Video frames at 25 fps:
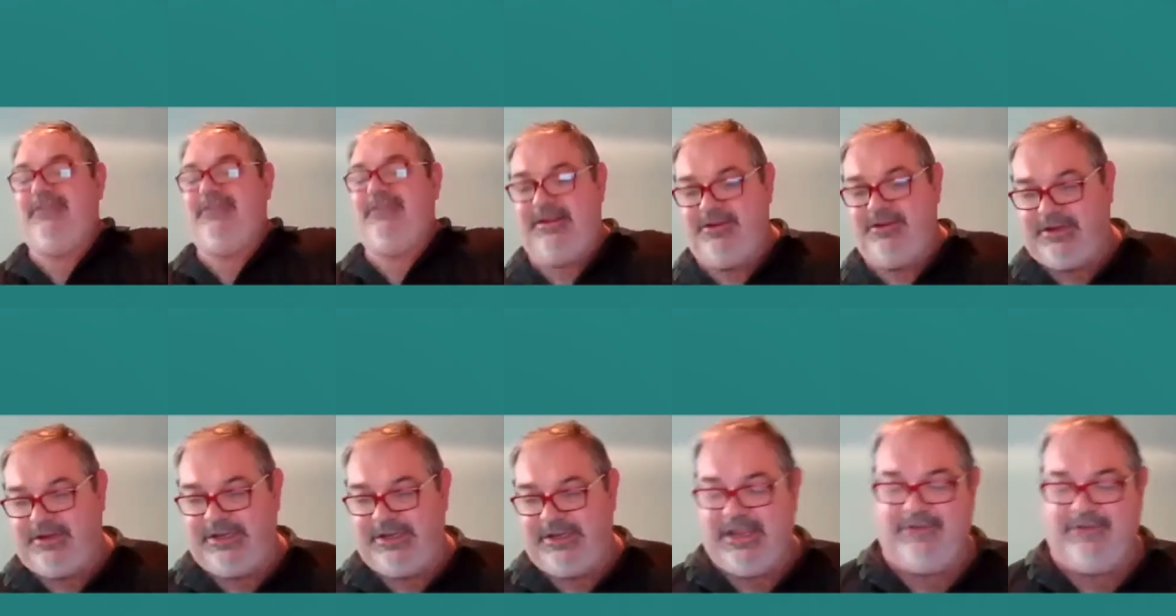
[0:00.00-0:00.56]

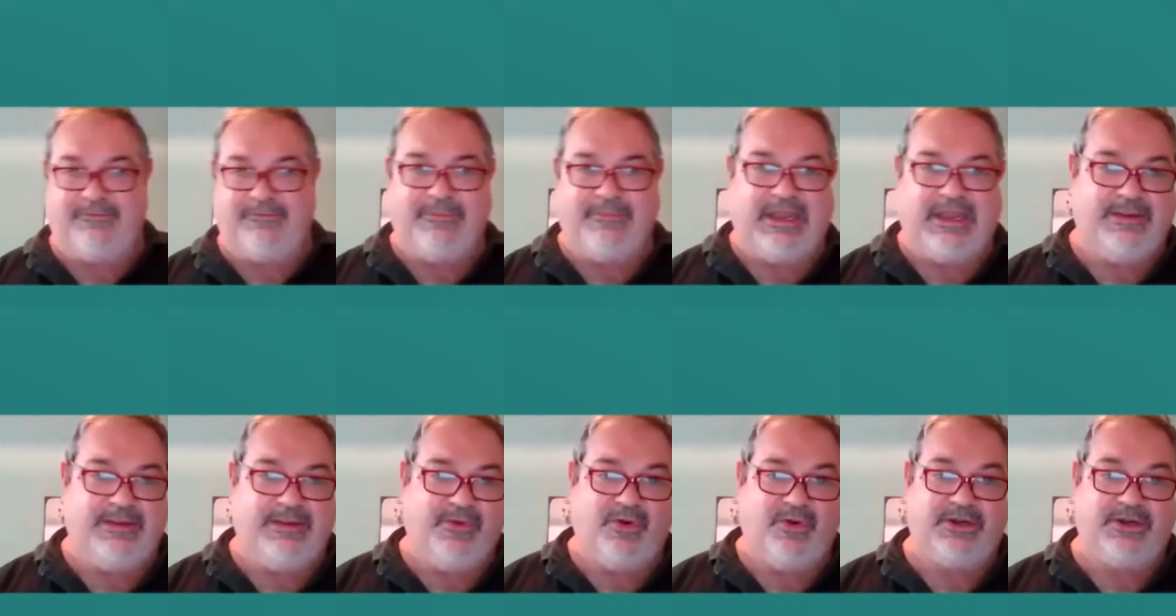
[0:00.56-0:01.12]
can have many
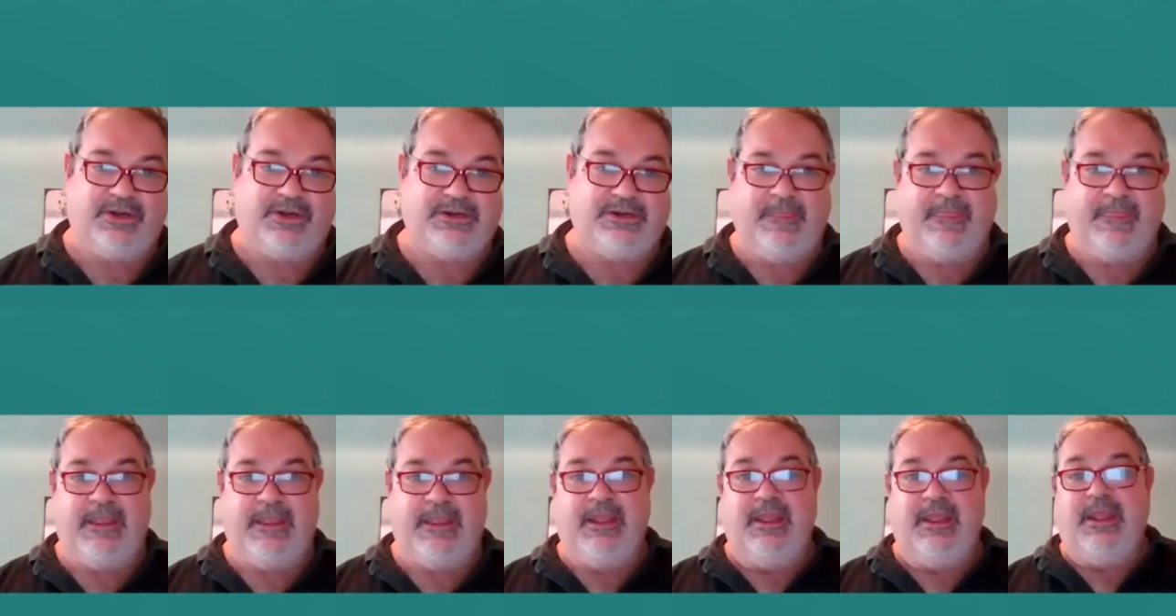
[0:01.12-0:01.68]
more.
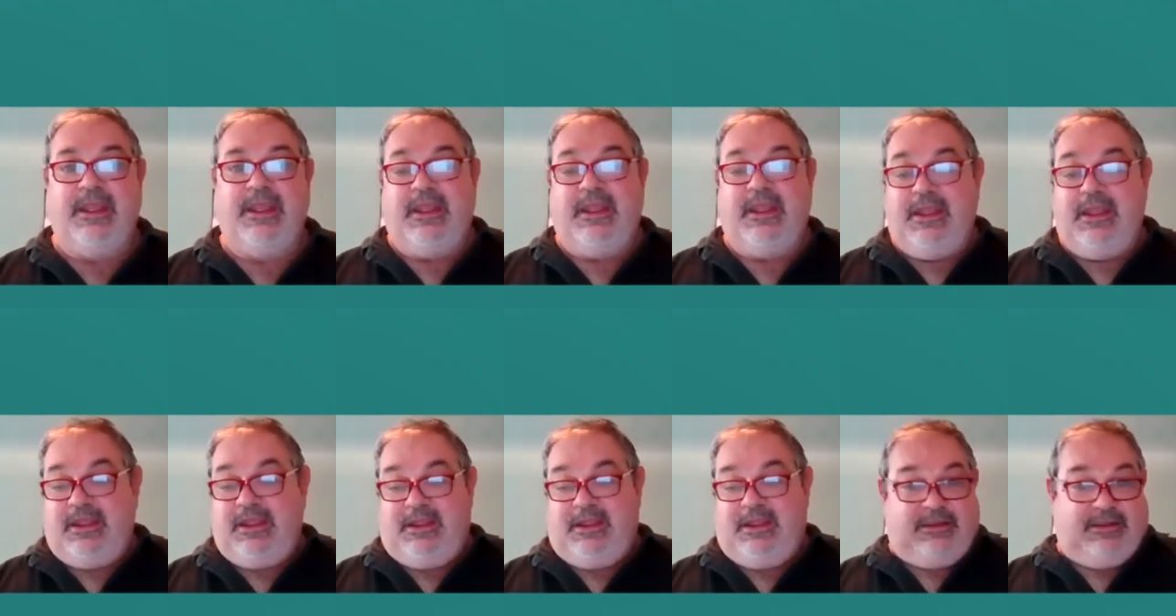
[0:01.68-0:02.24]

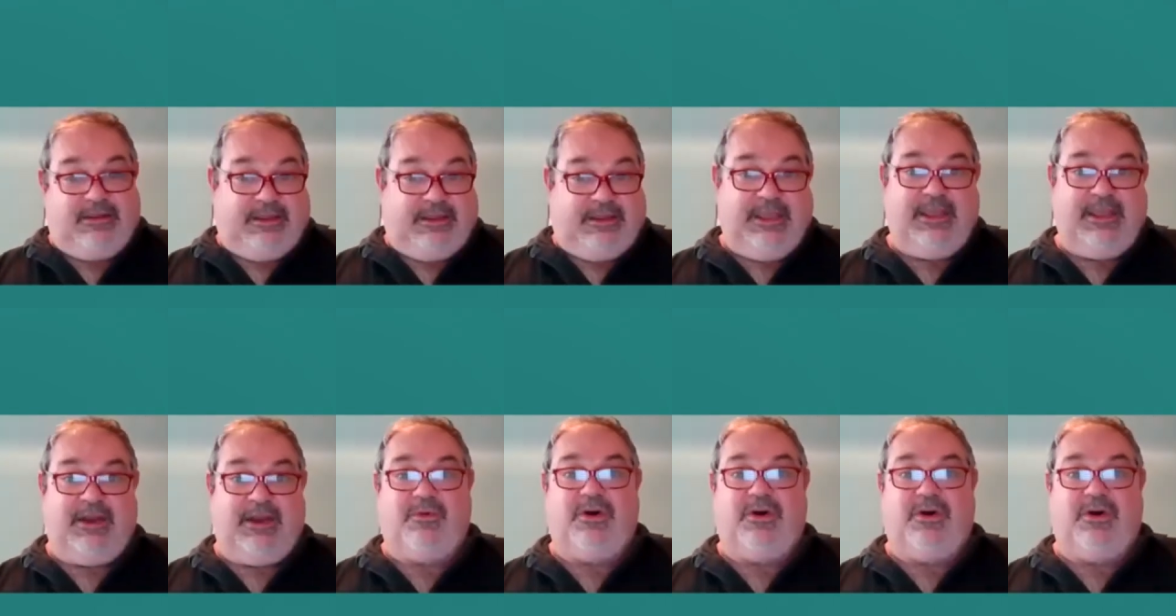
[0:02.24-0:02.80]

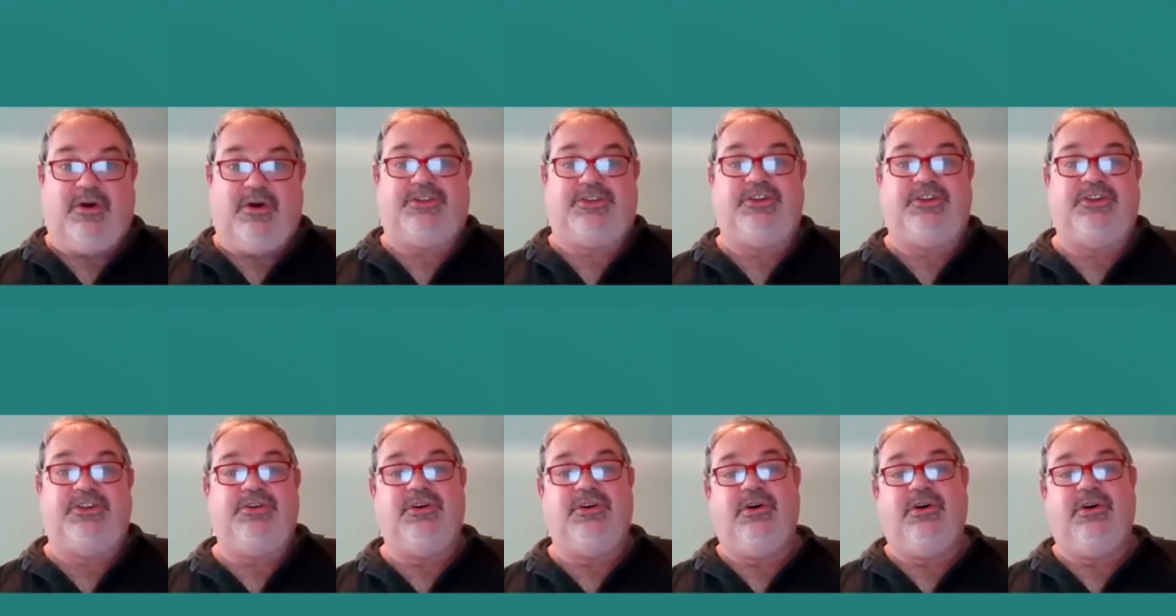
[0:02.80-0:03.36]
Here what you
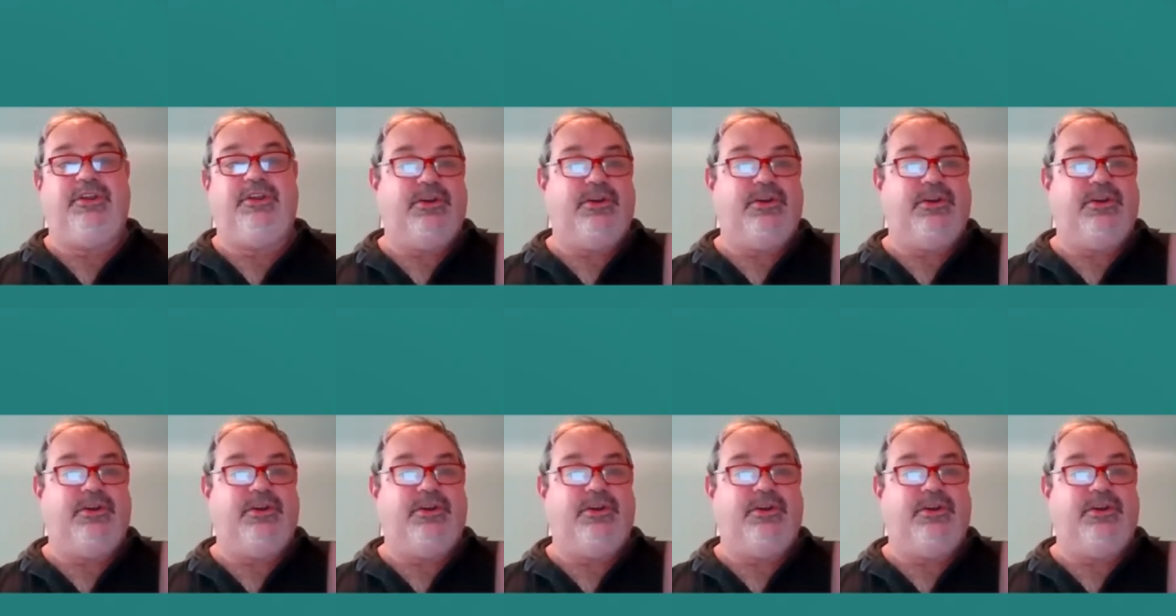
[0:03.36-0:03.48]
do,